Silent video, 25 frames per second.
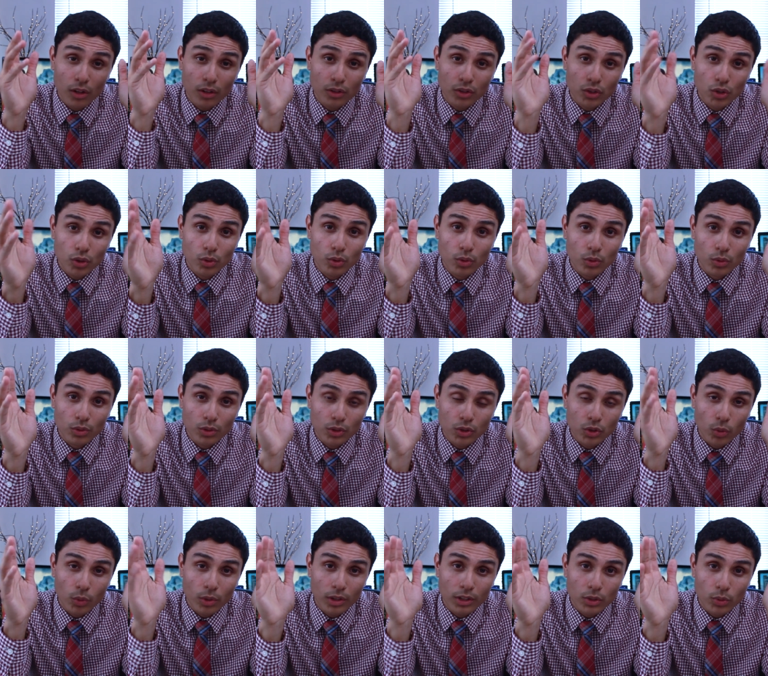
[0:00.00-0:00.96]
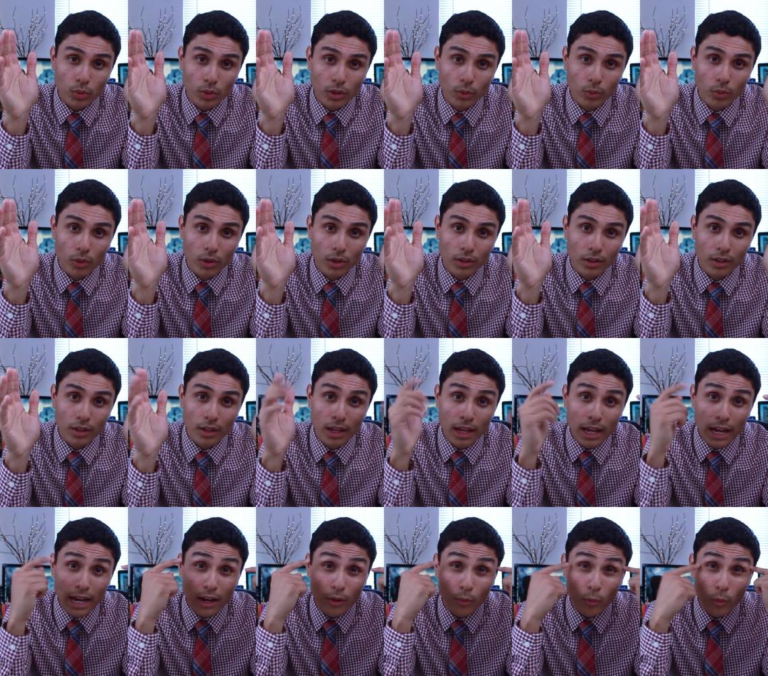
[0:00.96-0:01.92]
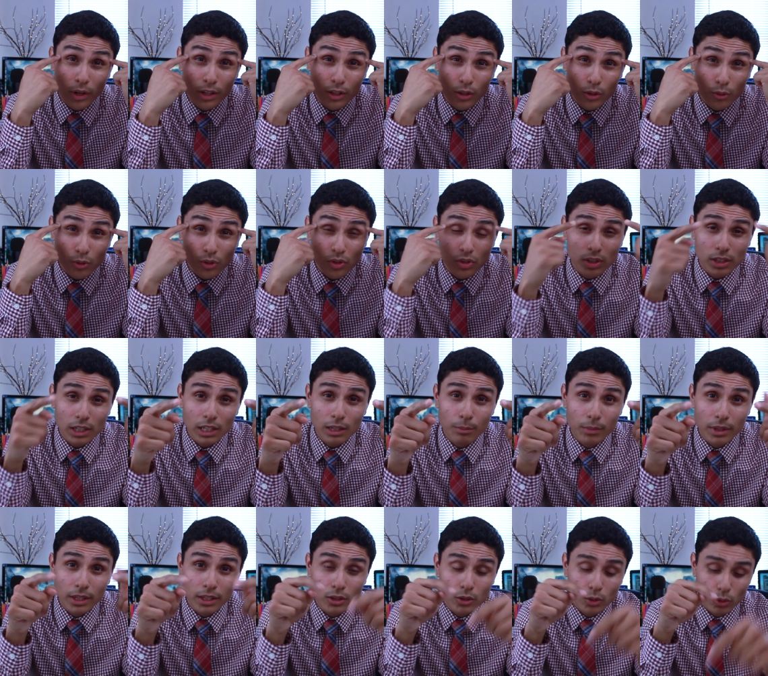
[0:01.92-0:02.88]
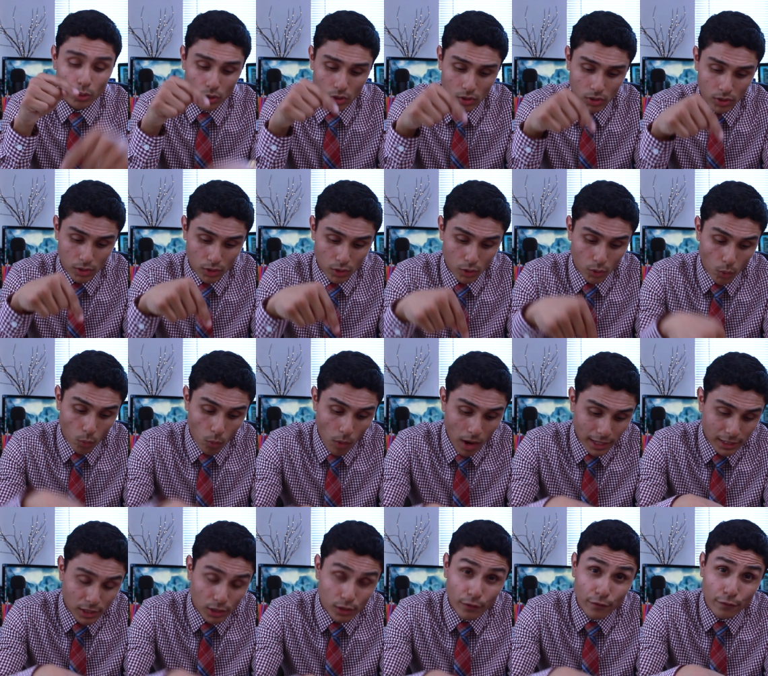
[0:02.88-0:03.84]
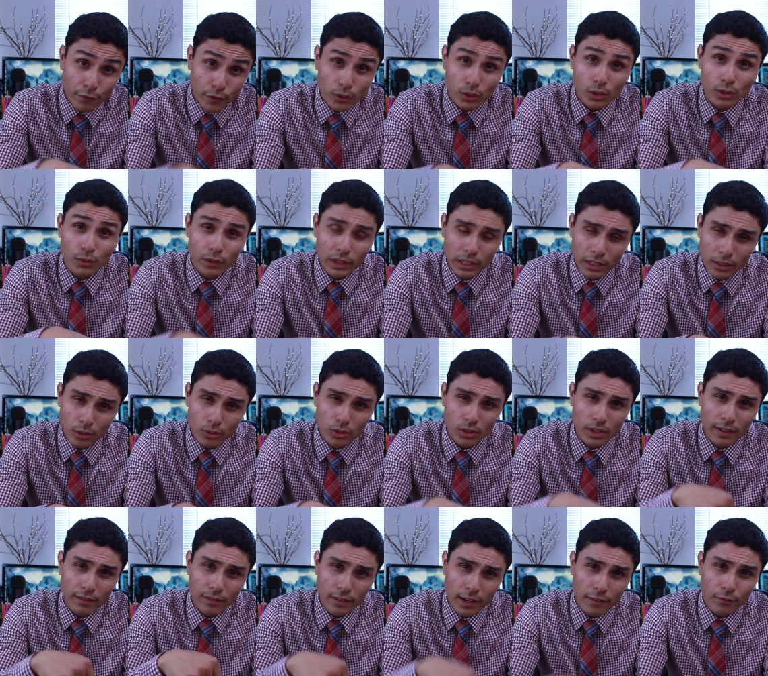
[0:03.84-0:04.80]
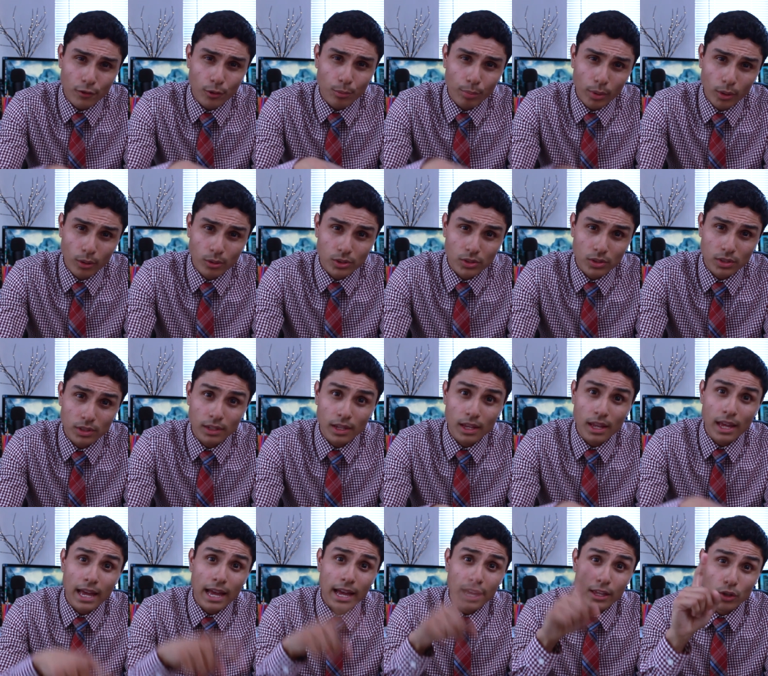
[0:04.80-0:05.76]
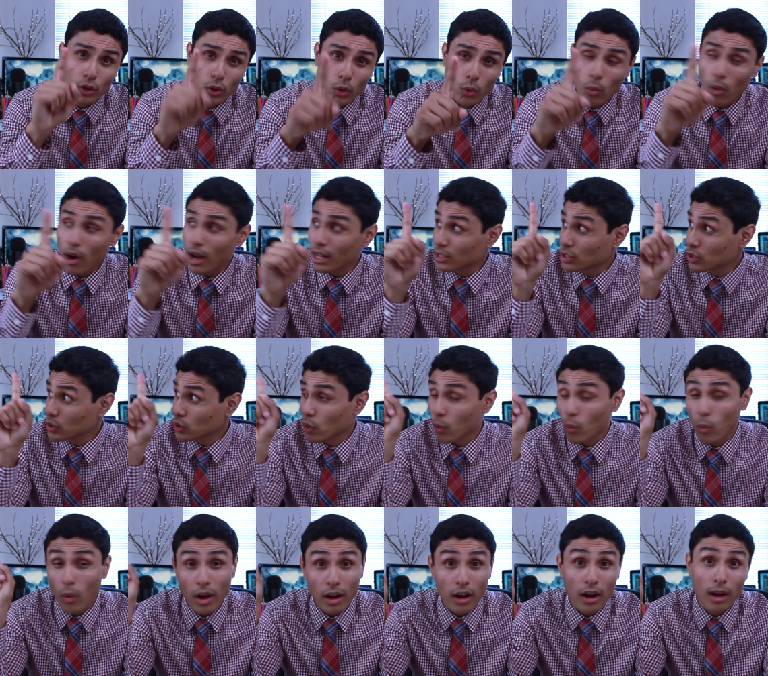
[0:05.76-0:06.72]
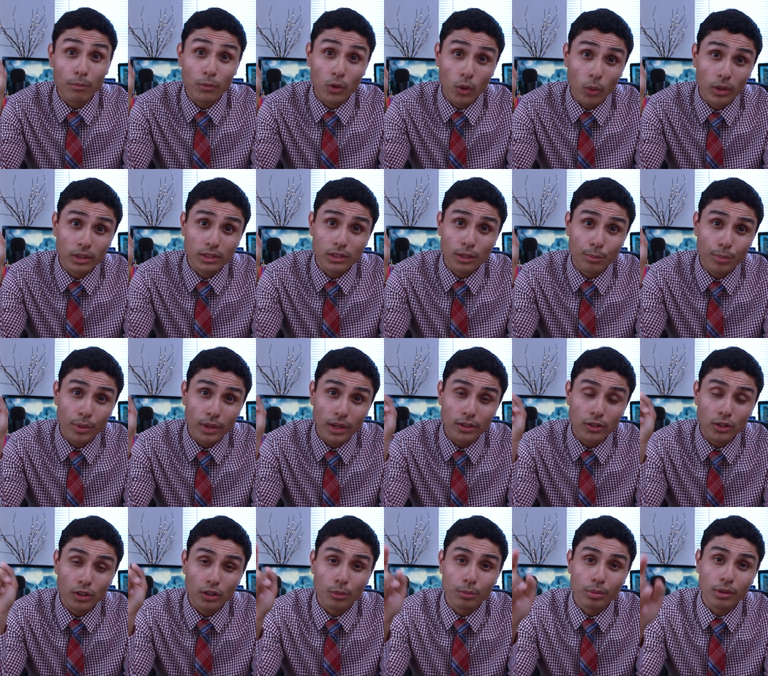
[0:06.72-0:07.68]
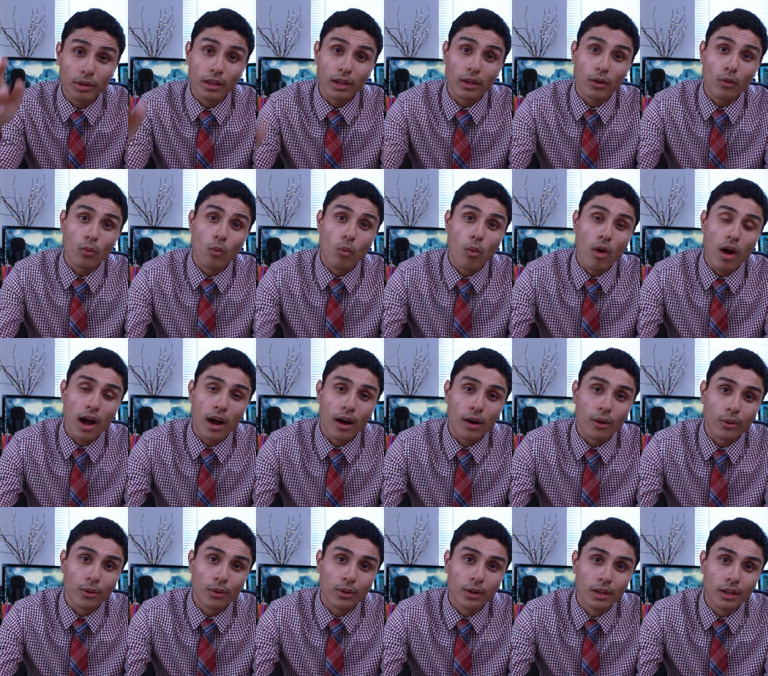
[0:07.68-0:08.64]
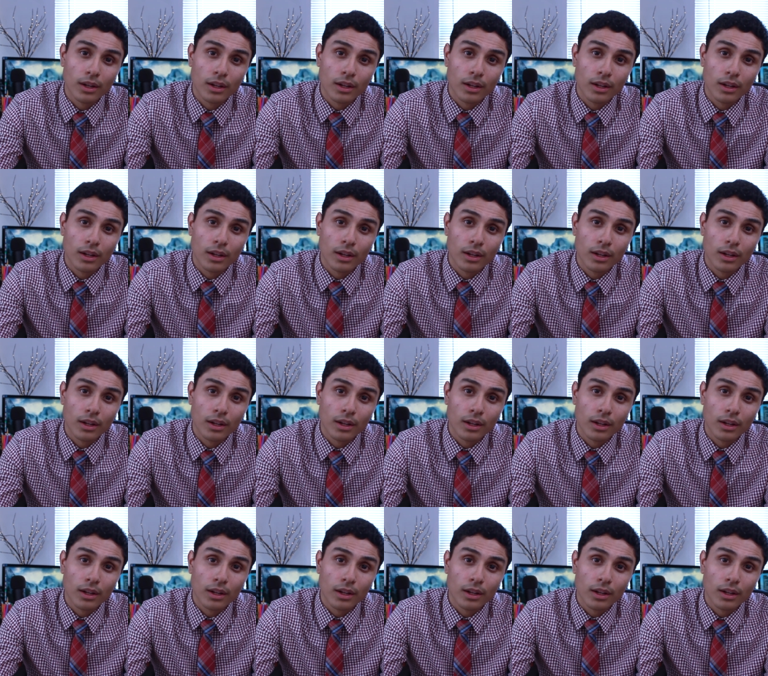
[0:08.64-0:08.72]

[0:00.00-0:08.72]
June twenty twenty-one. And when you see me, you'll you'll watch the first videos that I've ever posted, and you'll watch to where I'm going to be, and you're going to be like, wow,